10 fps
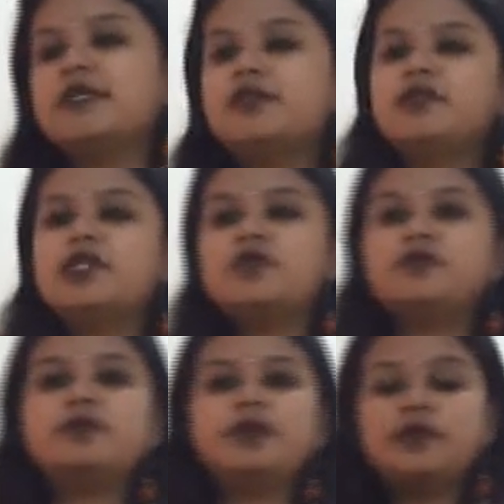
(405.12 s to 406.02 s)
the inverse
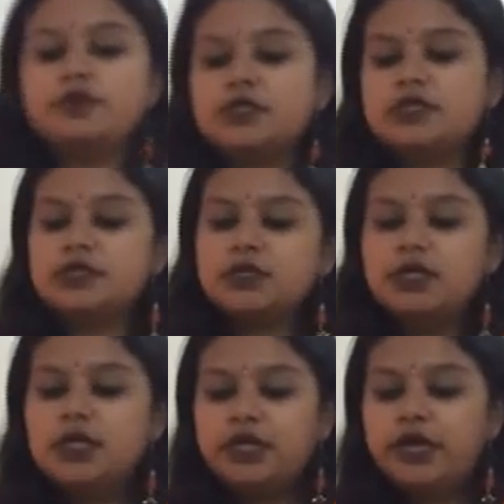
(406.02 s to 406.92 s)
of a matrix?
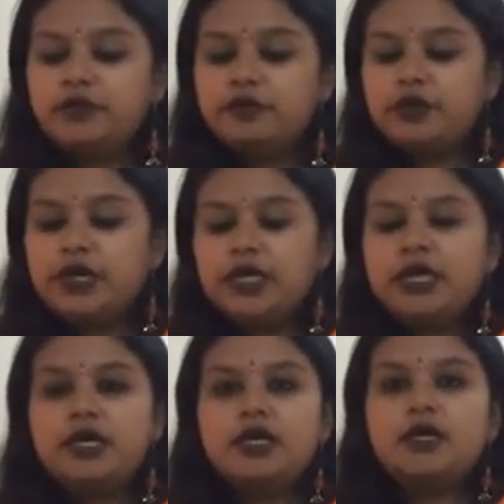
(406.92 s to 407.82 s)
If
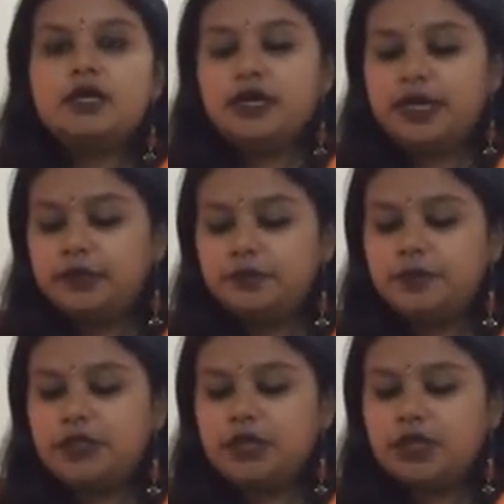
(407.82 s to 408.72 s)
A and
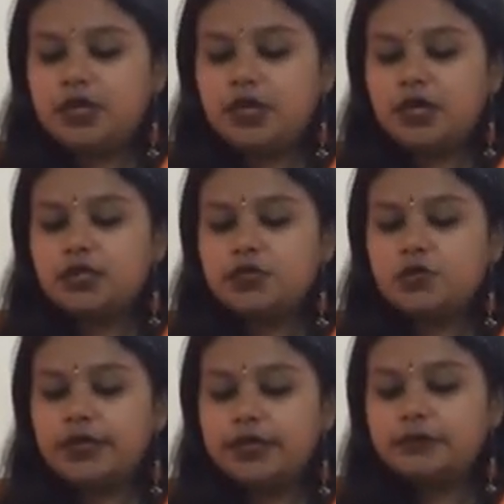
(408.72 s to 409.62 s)
B are
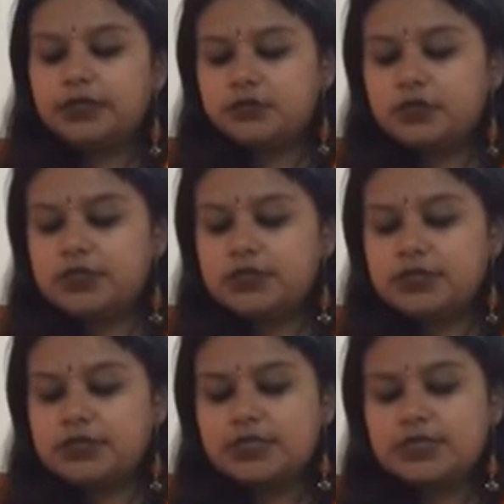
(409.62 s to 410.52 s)
square matrix
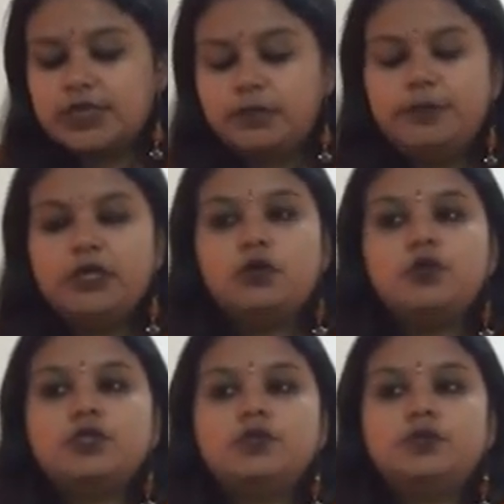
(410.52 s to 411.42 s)
such that AB
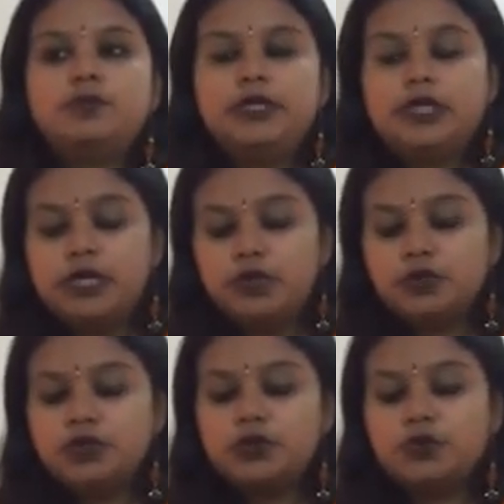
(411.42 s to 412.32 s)
equals to BA
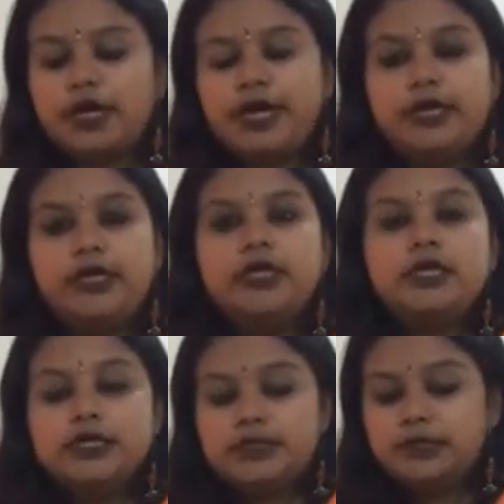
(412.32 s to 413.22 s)
equals to I,
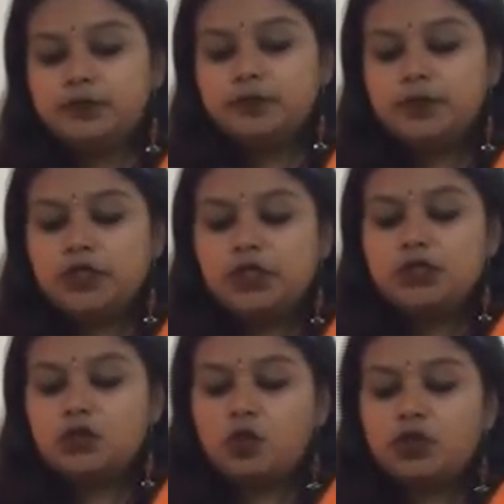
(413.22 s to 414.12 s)
then B
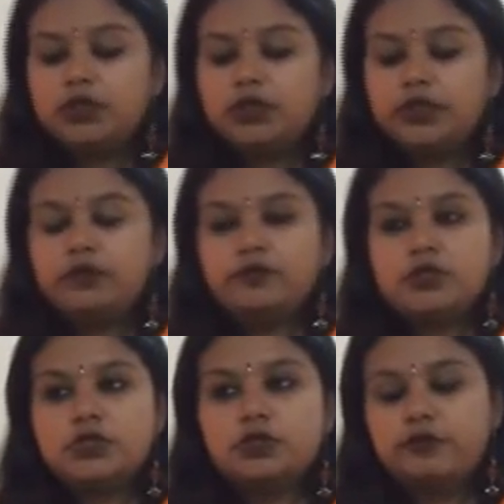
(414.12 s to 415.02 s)
is called the
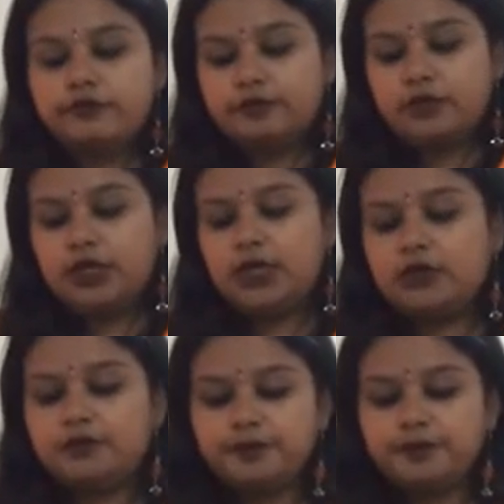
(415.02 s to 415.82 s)
inverse of A.